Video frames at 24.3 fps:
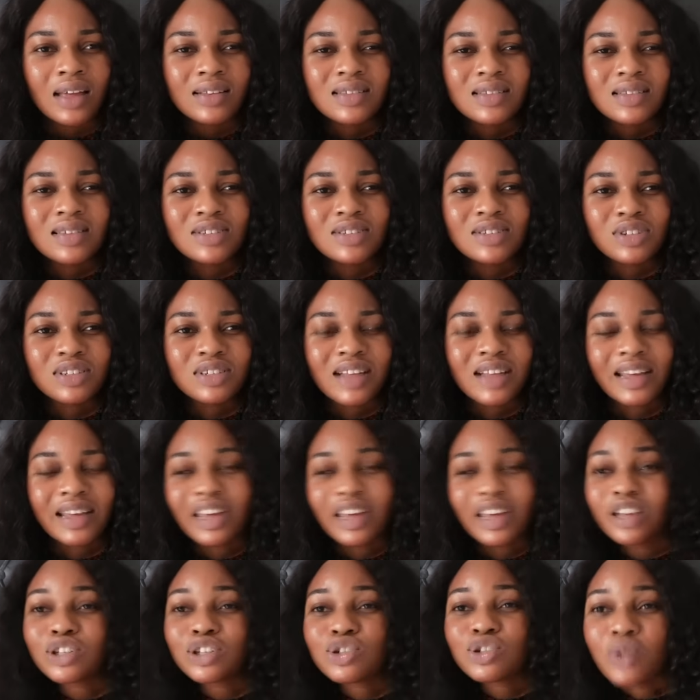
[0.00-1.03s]
This is just
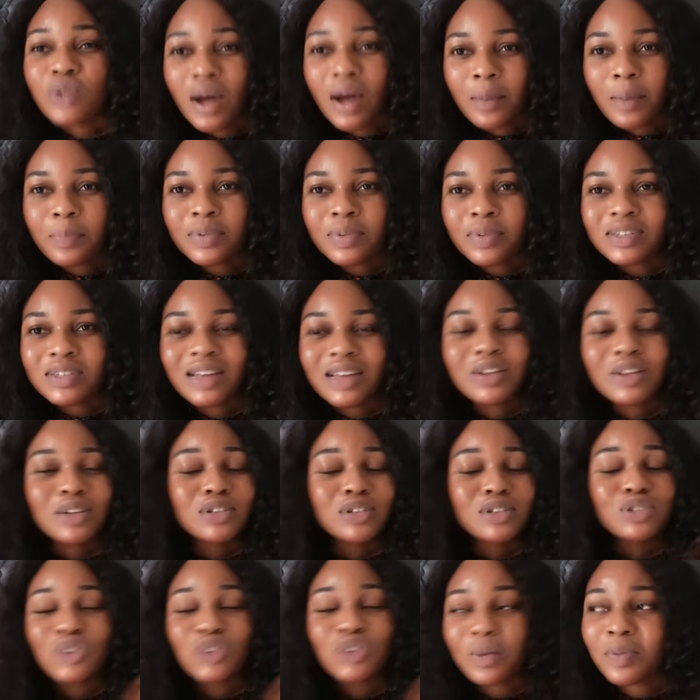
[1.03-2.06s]
like a trap. It's like you're
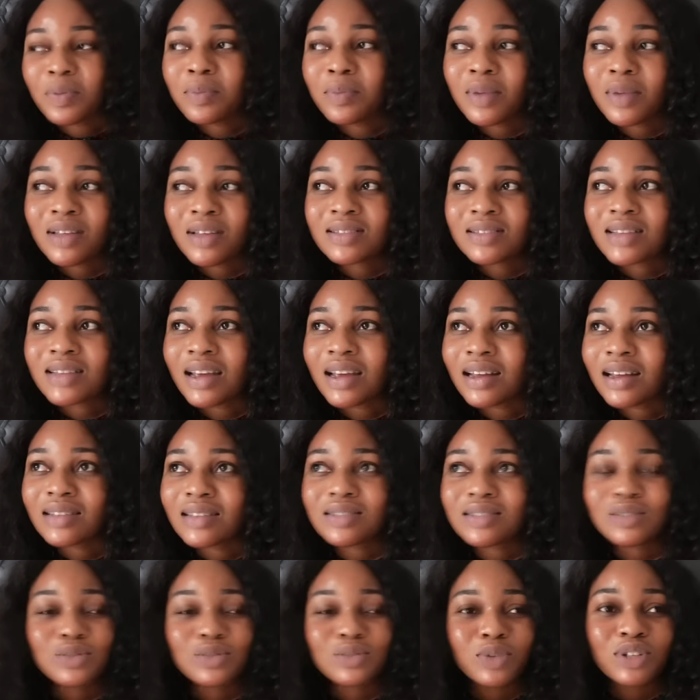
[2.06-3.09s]
just trapping me inside a
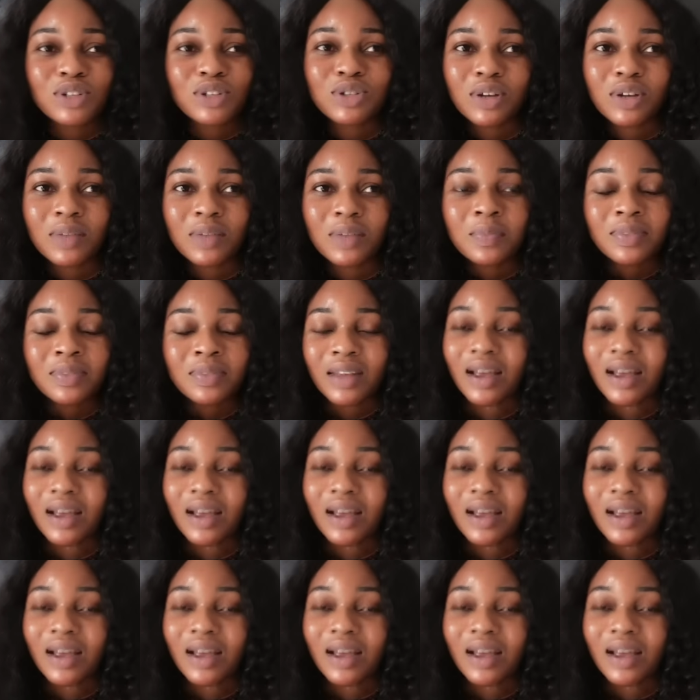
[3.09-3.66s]
situation